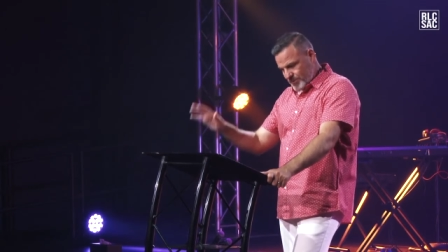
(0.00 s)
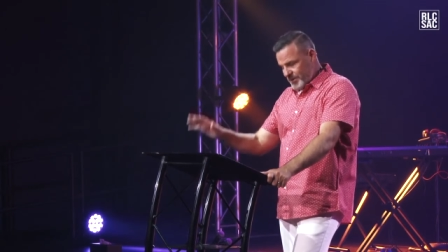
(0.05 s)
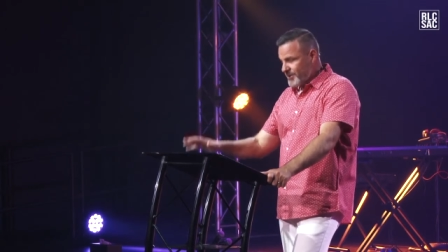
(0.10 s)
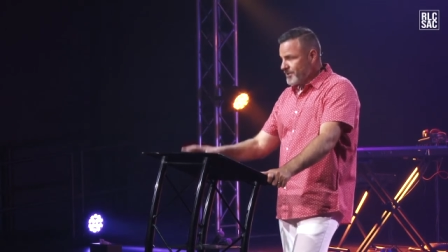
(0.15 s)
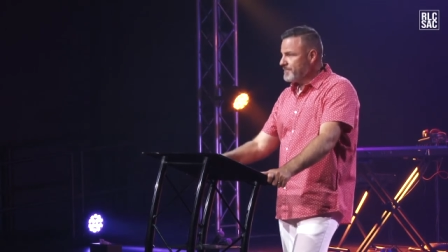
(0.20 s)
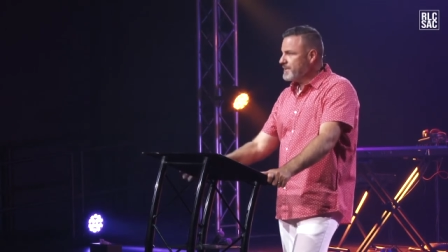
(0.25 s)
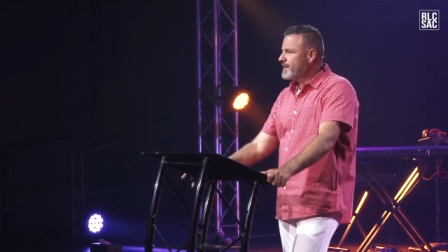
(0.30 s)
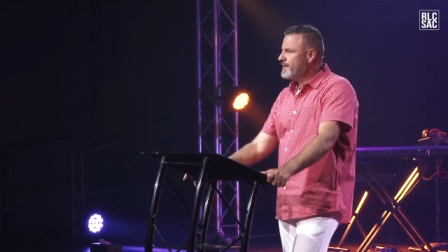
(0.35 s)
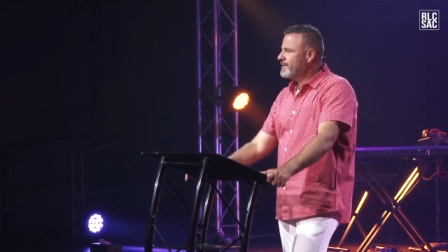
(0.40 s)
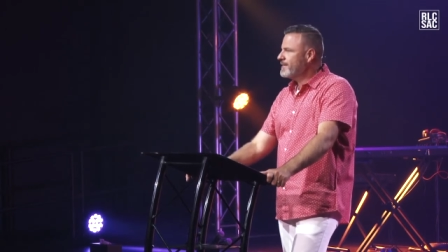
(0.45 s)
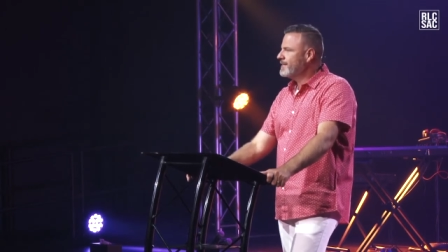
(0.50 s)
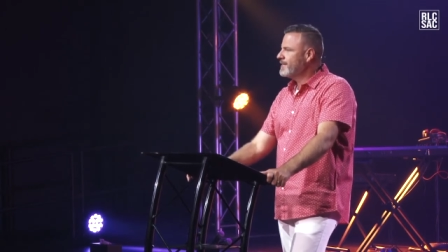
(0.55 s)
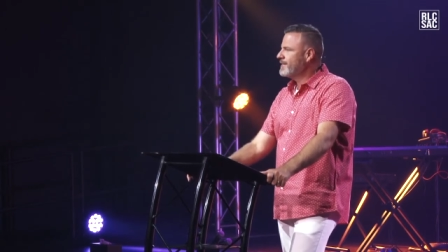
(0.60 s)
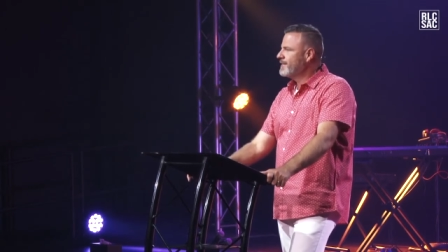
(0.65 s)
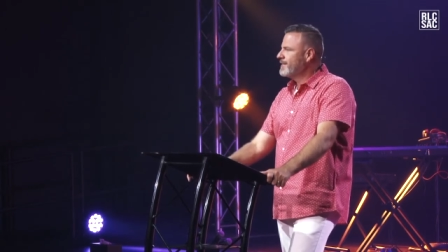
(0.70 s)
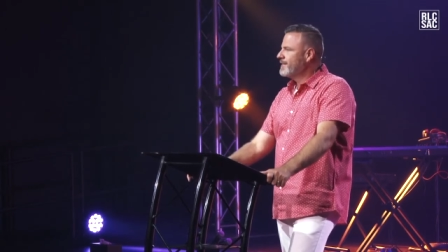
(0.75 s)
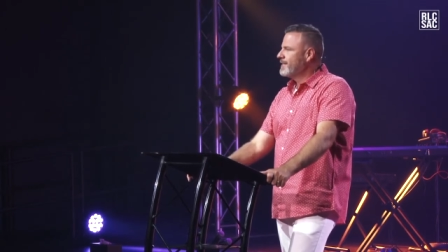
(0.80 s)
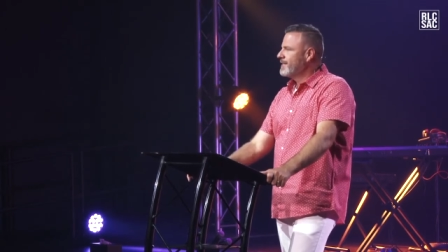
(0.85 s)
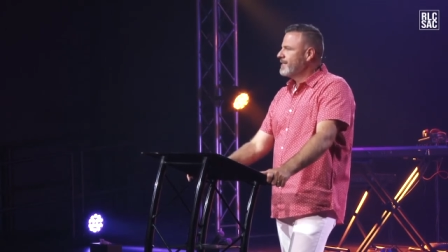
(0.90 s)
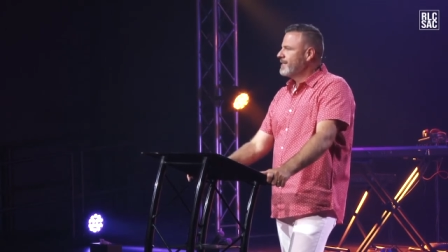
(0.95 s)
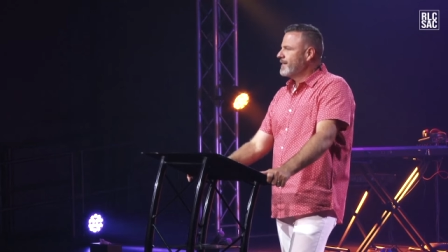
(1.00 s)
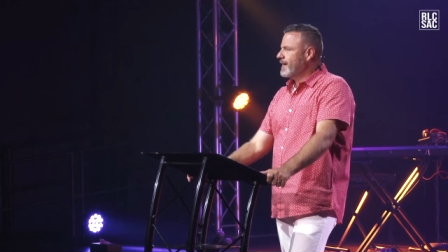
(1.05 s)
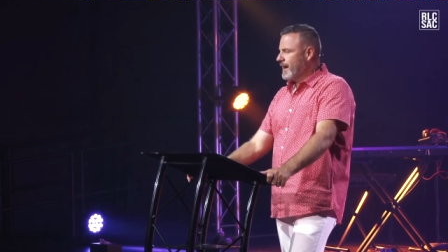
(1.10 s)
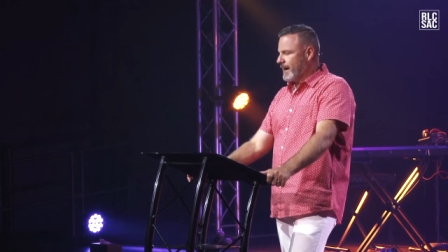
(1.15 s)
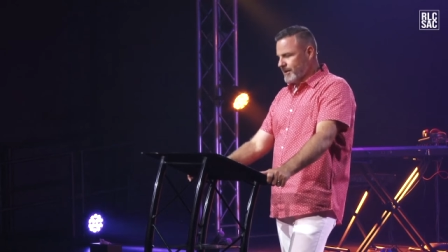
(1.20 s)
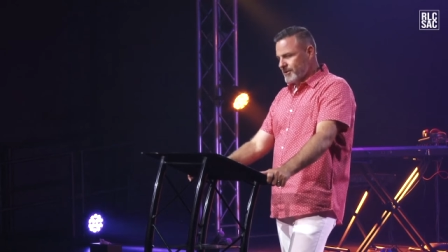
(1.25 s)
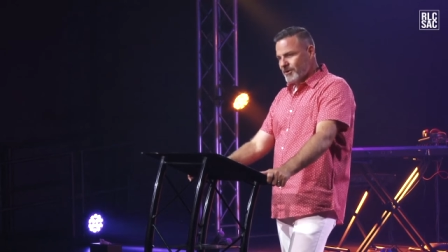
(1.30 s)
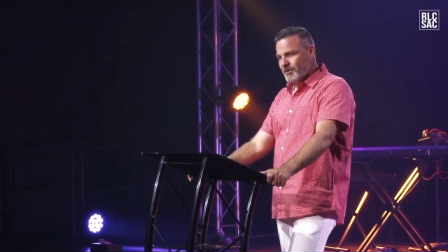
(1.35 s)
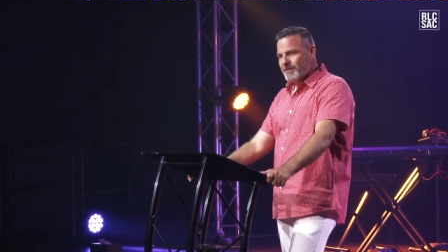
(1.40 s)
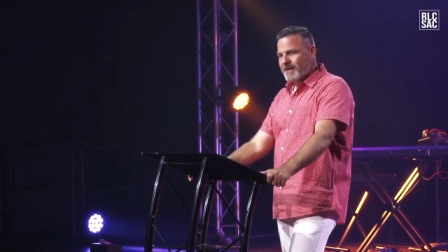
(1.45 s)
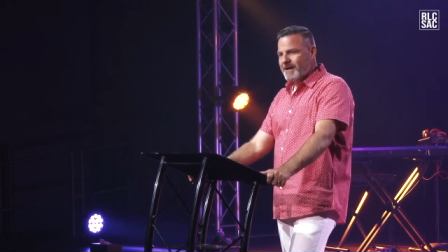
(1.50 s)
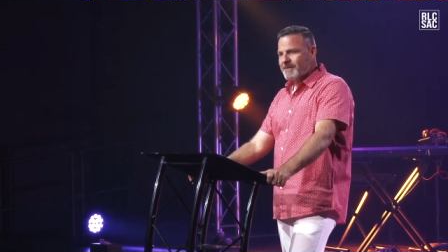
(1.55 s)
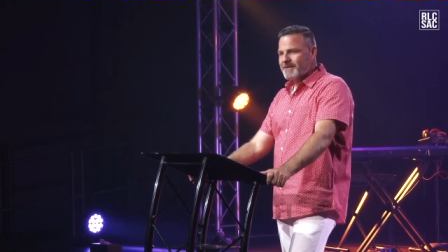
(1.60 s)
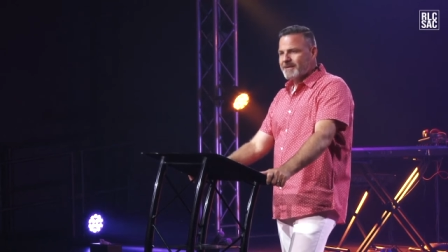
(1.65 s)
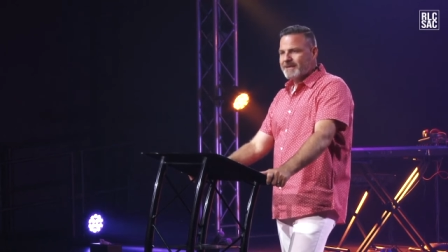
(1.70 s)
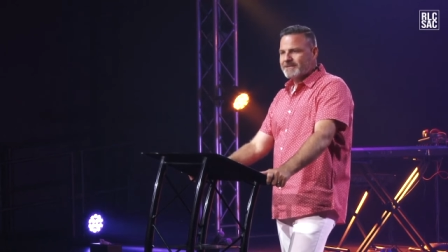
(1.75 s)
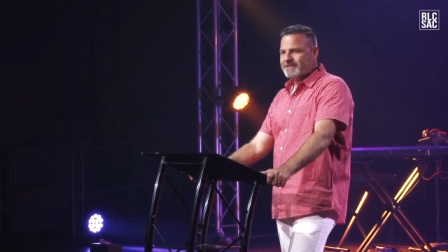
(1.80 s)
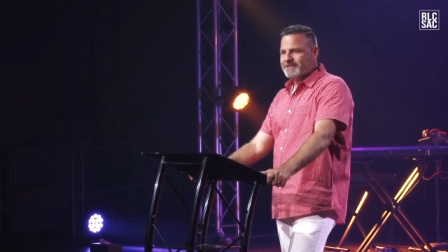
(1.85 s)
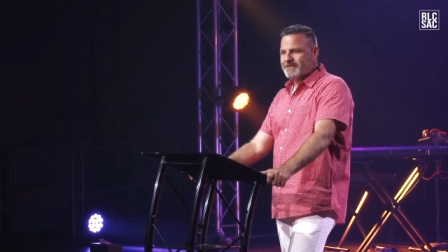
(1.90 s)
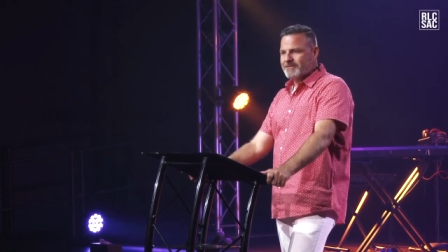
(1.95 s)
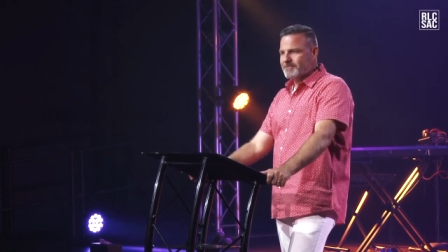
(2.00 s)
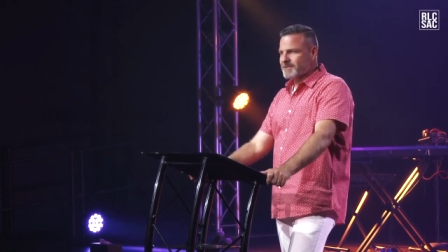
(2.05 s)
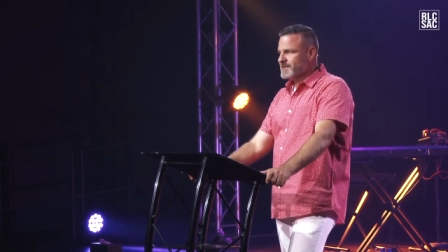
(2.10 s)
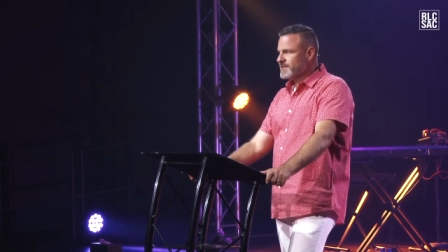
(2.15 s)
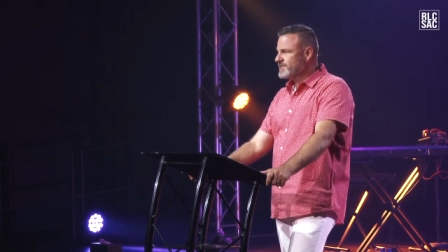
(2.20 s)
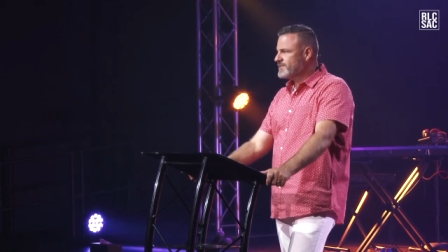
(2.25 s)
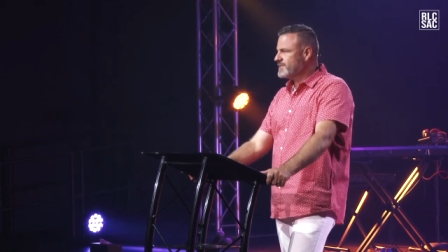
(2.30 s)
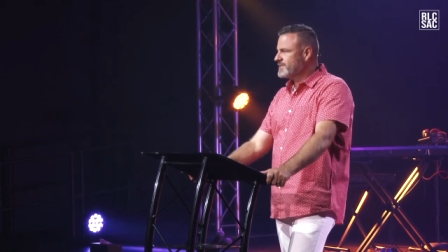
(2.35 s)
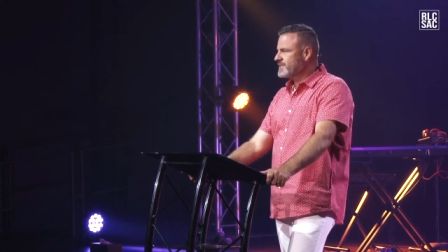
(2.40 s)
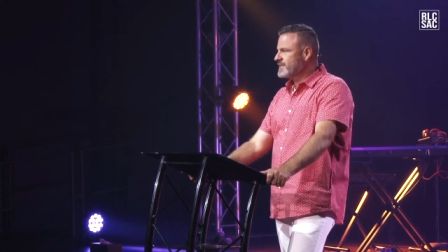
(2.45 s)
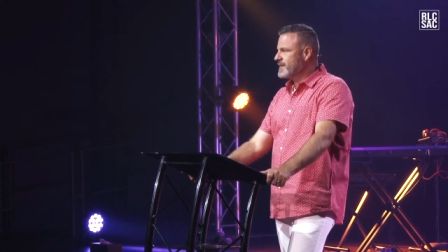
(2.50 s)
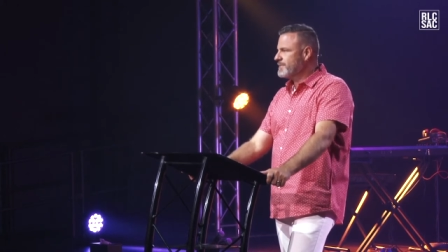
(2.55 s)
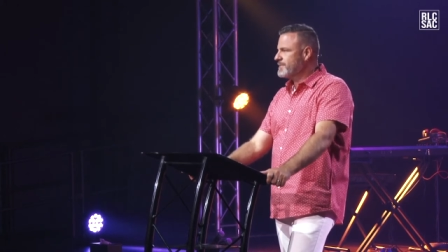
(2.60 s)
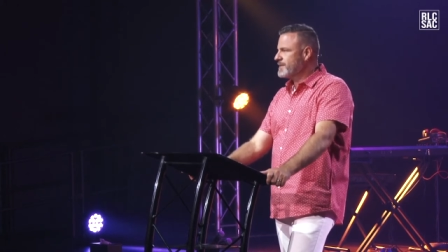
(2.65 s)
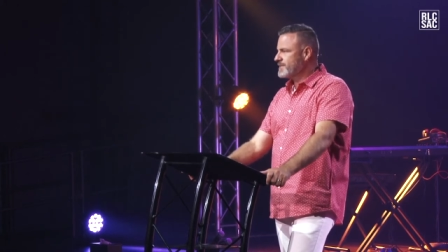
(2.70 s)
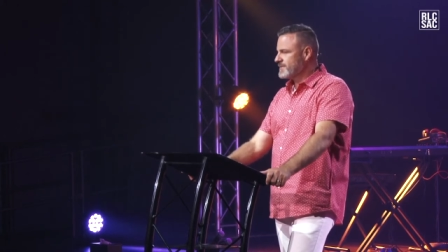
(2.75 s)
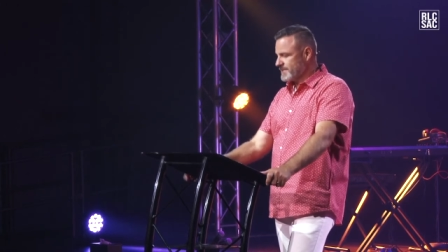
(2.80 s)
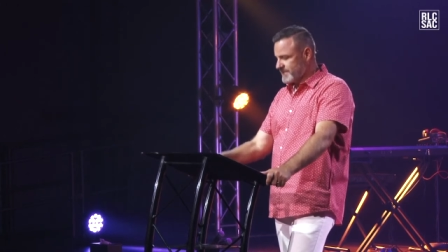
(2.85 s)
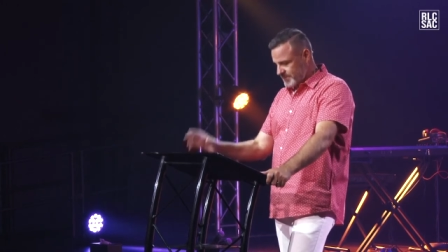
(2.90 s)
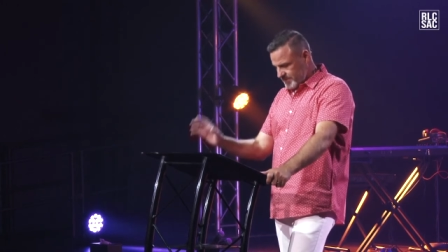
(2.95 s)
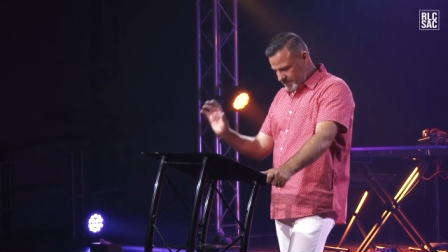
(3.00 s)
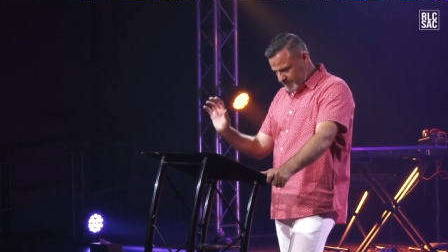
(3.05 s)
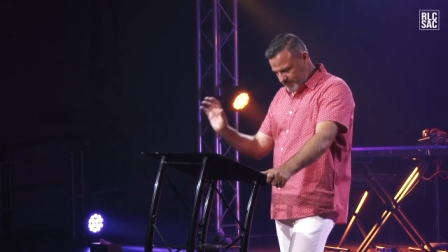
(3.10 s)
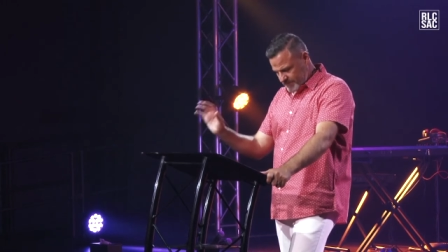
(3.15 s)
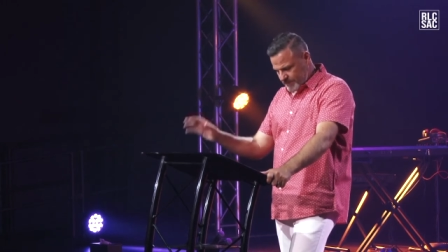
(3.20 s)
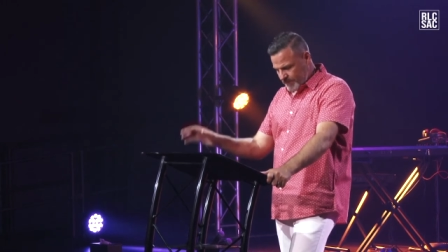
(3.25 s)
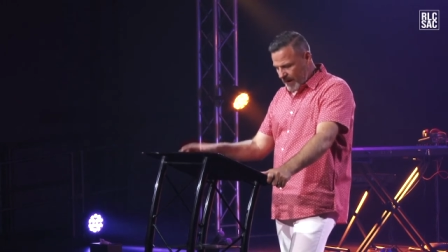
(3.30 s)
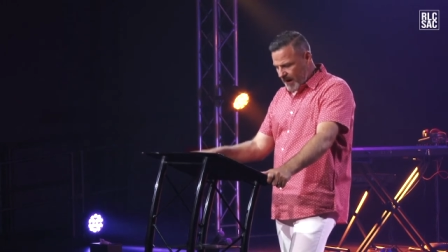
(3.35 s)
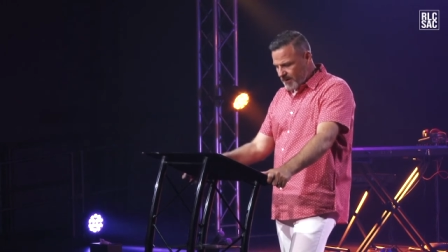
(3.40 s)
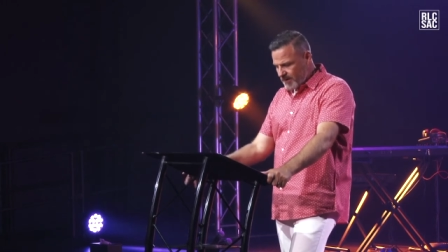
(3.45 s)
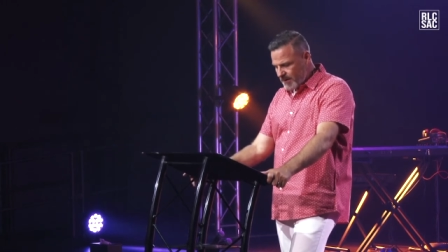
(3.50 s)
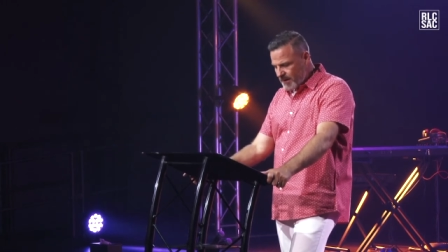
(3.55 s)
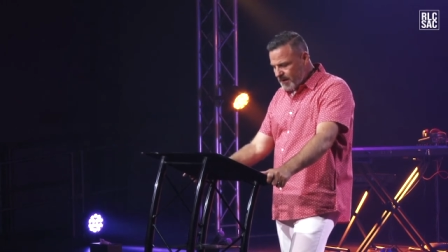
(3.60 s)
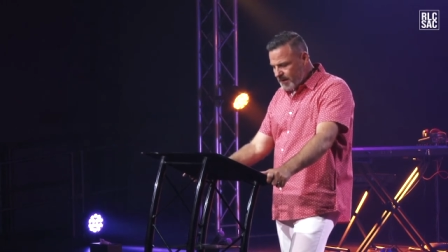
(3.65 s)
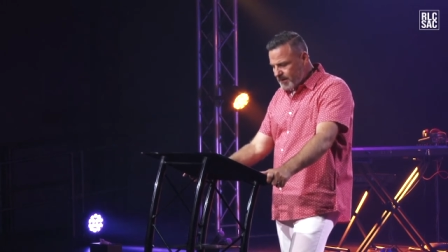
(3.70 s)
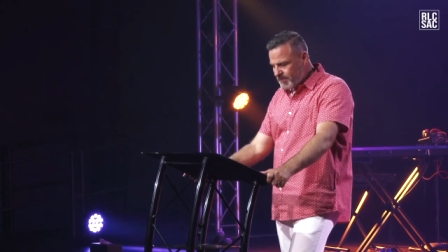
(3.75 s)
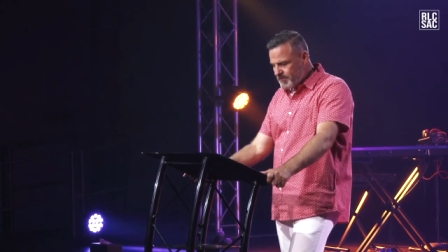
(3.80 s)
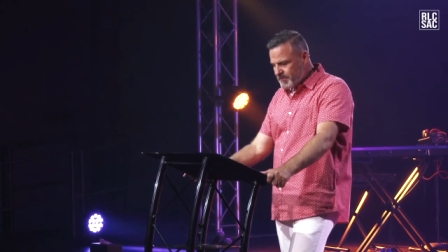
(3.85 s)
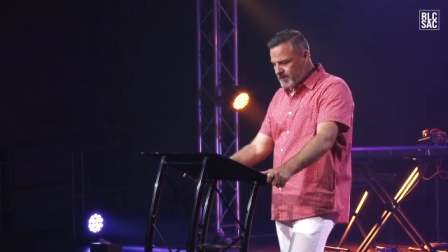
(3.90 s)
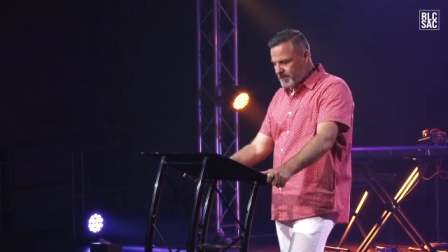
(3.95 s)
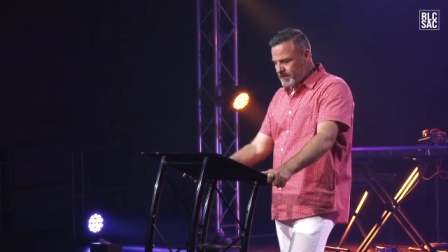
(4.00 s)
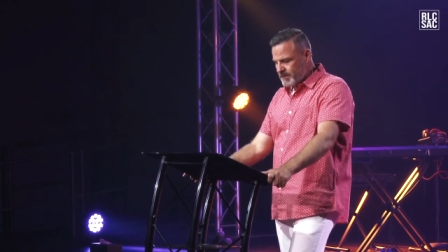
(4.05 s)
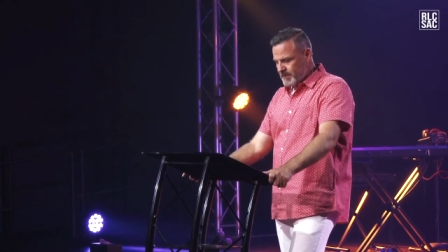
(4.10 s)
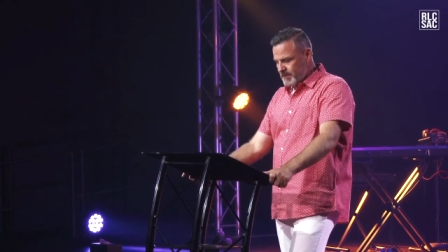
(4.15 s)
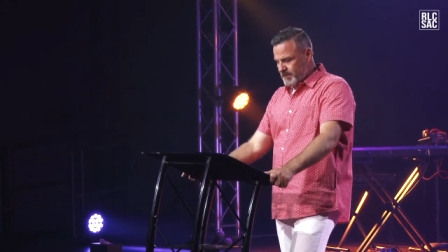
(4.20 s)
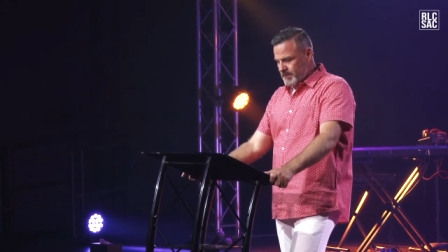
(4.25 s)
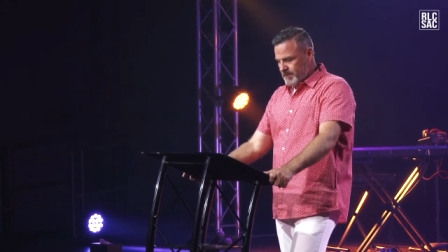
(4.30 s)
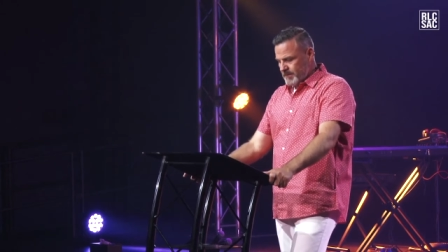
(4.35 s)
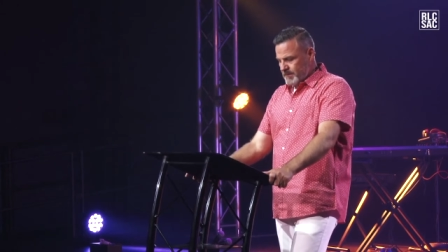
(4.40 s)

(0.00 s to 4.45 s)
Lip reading: Do you hear me? I know that gets the religious demons fired up,